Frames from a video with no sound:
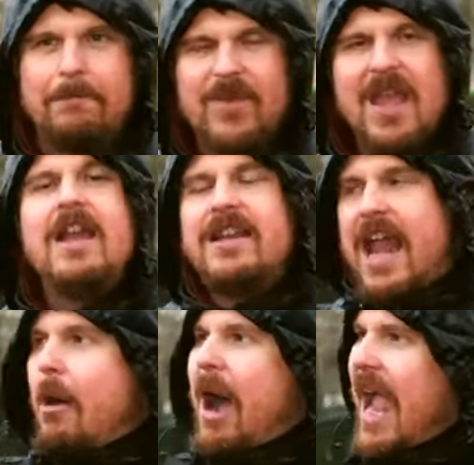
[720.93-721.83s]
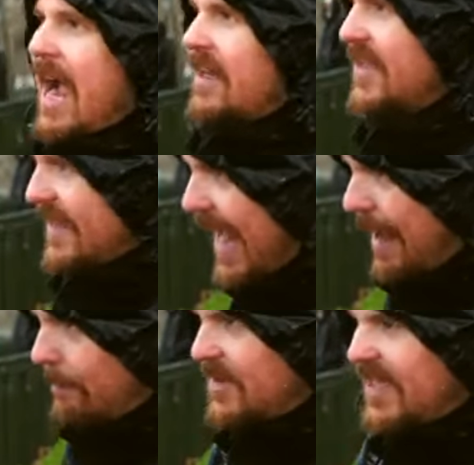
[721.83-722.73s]
Now I
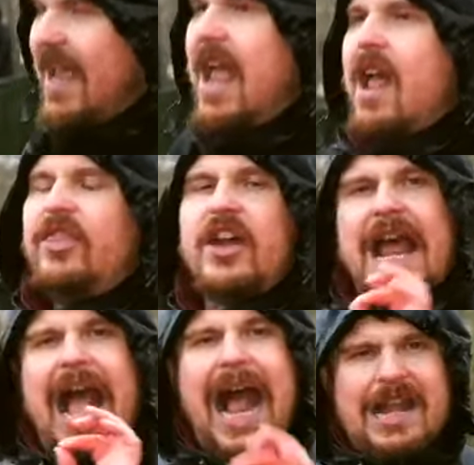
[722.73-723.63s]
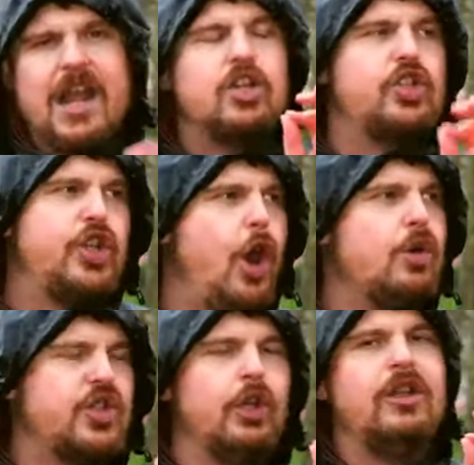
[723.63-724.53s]
accept that
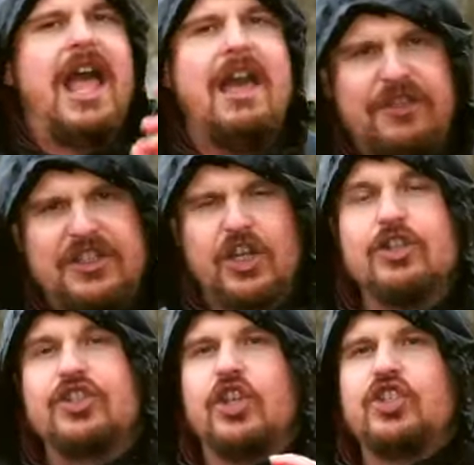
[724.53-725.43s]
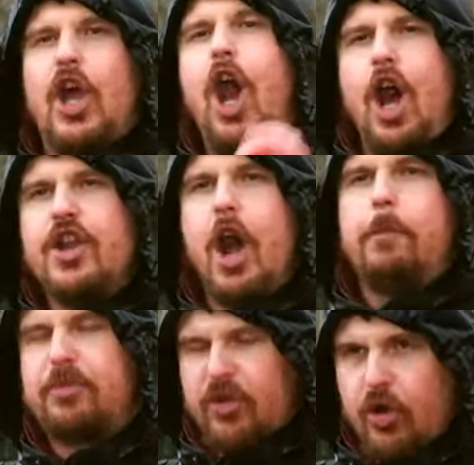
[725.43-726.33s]
anecdotal evidences are
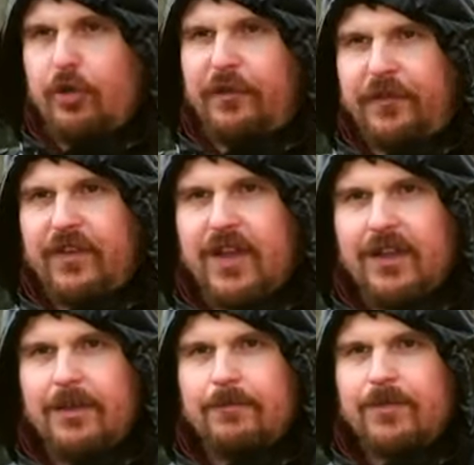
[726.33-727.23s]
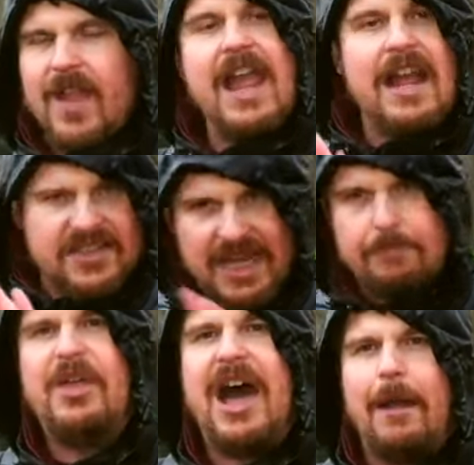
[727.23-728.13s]
not proof. I
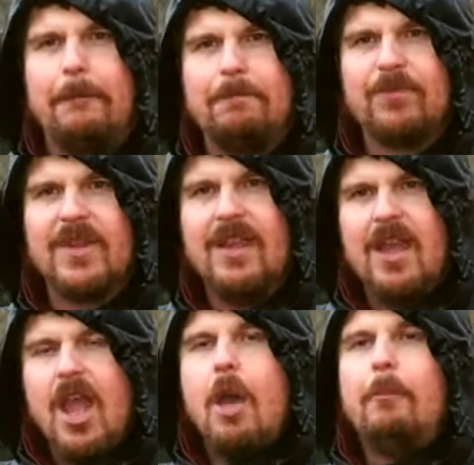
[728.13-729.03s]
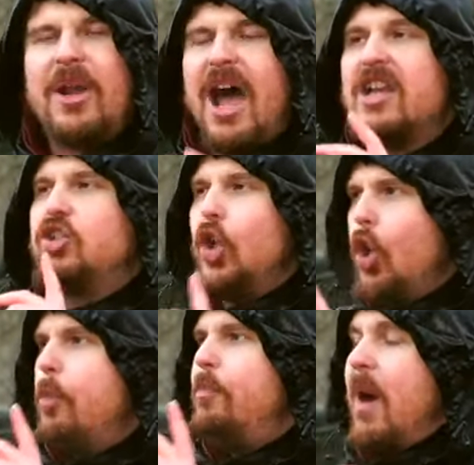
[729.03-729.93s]
accept that. But I
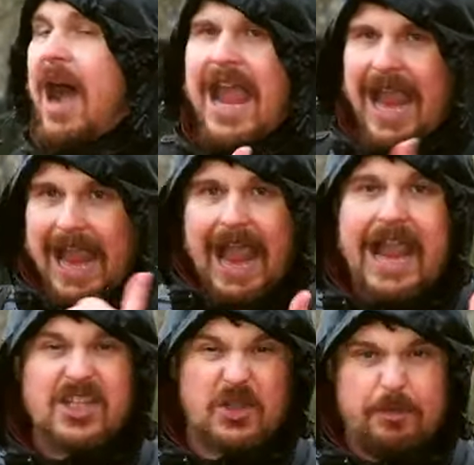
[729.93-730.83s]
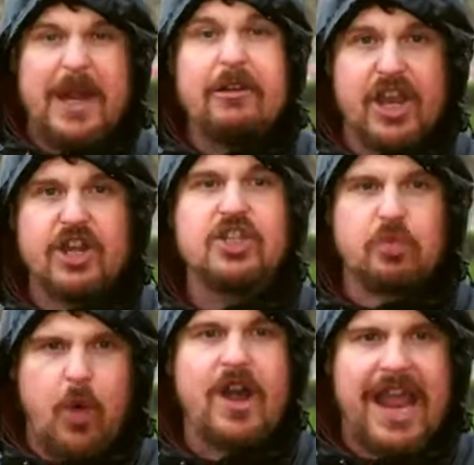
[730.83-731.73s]
do, I
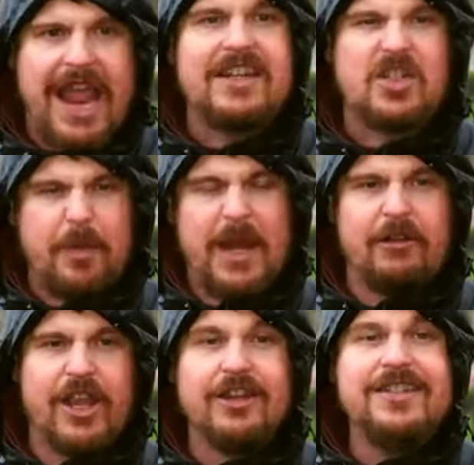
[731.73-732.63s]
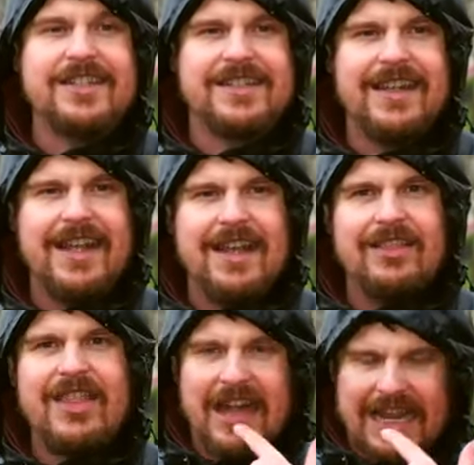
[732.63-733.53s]
experienced what I experienced.
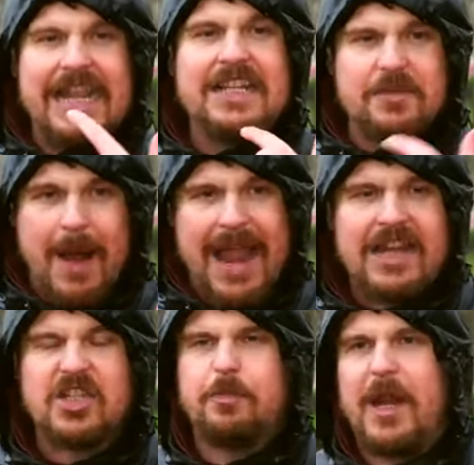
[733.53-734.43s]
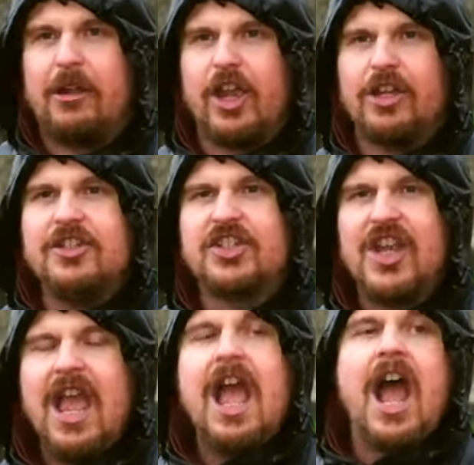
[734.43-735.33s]
That is my experience.
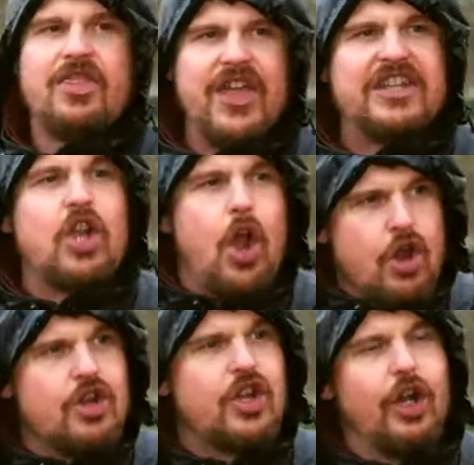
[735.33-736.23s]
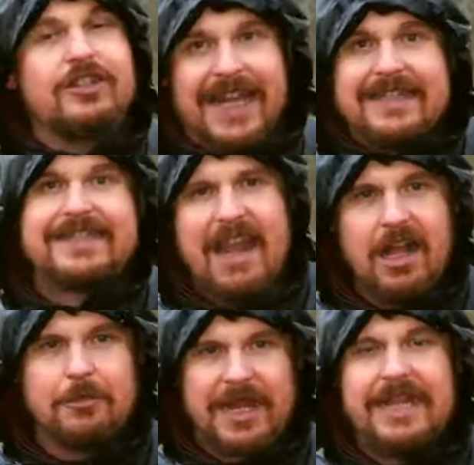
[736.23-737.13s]
And this uncle did
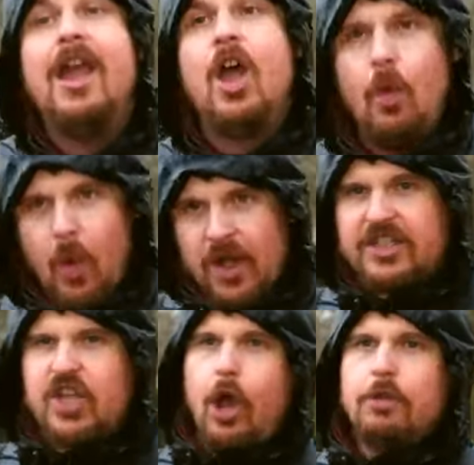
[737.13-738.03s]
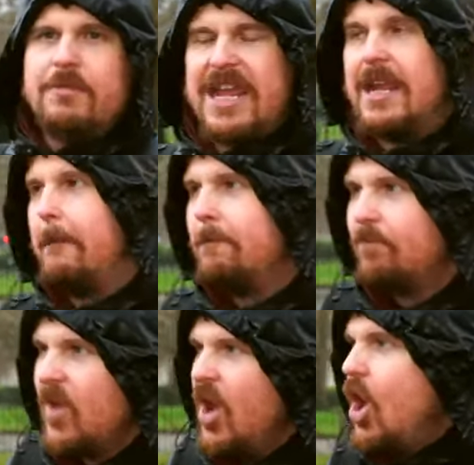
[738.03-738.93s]
tell me what he told me.
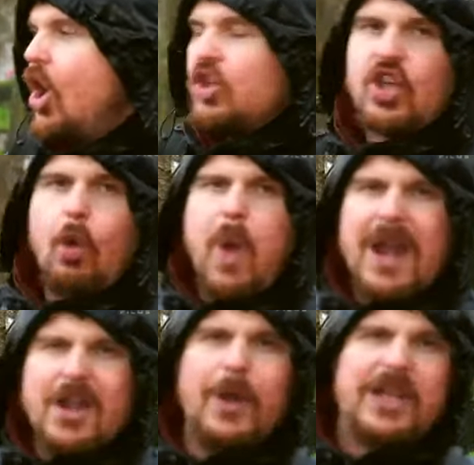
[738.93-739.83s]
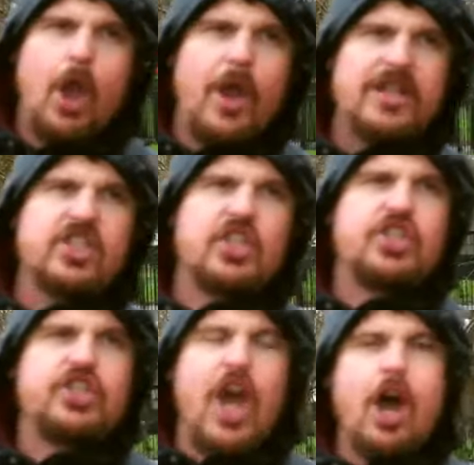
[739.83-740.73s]
So when are we going to
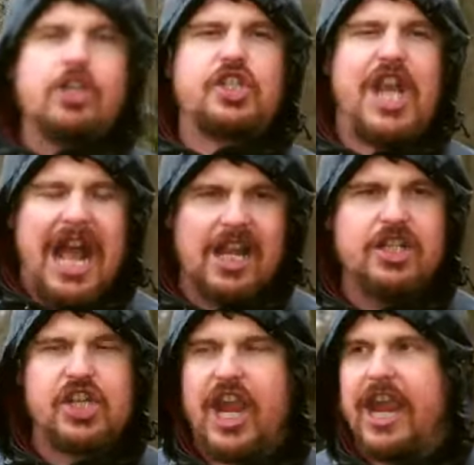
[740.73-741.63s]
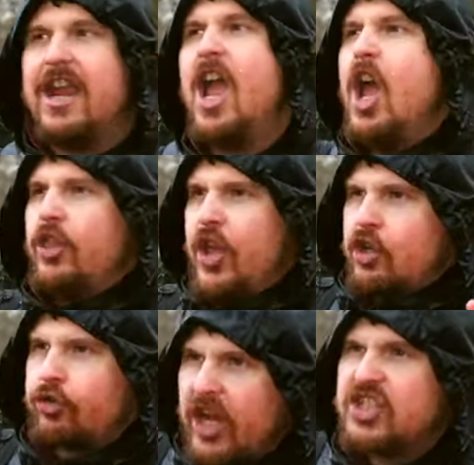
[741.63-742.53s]
start challenging the
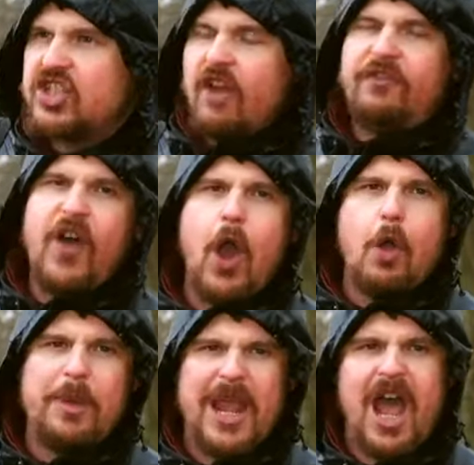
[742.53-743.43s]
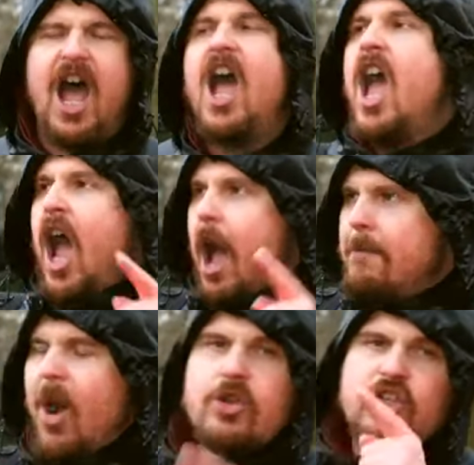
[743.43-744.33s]
Christophobia
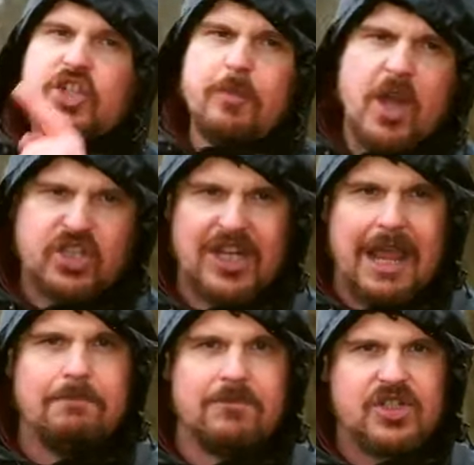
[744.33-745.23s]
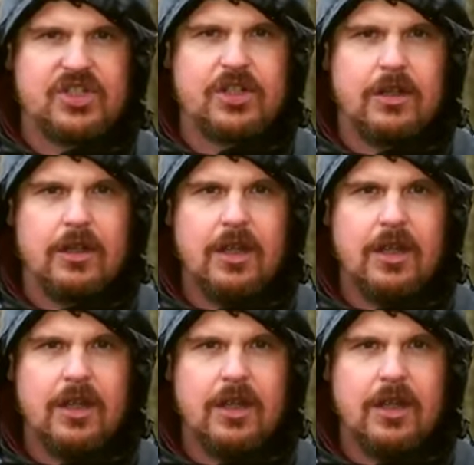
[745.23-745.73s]
amongst Muslims?